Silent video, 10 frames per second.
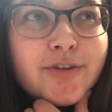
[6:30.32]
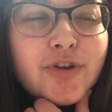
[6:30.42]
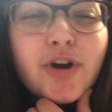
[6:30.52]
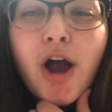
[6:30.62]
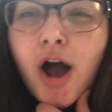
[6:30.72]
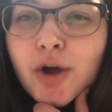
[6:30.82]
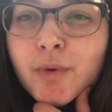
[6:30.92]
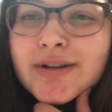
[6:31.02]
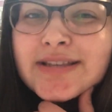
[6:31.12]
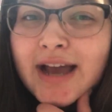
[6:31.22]
your
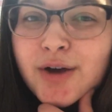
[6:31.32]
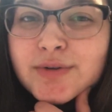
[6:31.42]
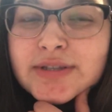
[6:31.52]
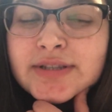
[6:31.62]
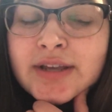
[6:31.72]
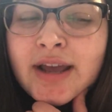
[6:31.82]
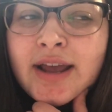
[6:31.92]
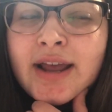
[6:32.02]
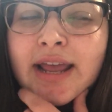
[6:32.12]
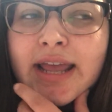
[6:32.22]
Hogwarts house
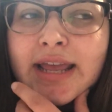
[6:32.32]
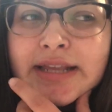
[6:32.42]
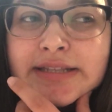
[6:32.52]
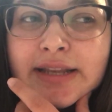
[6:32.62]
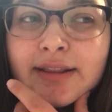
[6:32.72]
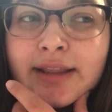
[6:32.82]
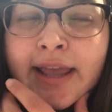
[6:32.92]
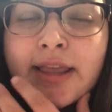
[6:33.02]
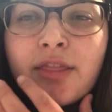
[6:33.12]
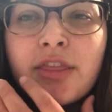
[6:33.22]
isn't,
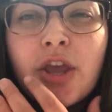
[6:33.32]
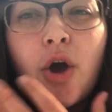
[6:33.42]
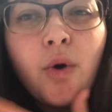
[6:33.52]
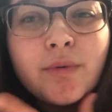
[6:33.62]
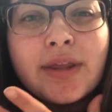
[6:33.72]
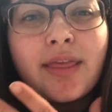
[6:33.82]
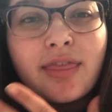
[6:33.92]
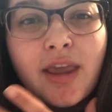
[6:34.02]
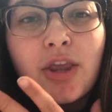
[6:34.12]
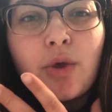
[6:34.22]
like, the only
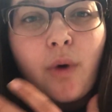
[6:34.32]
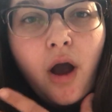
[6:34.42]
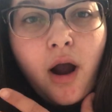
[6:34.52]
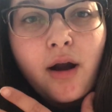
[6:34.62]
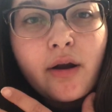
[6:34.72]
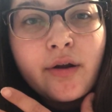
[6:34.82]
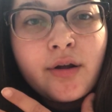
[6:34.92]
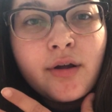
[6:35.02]
thing you are.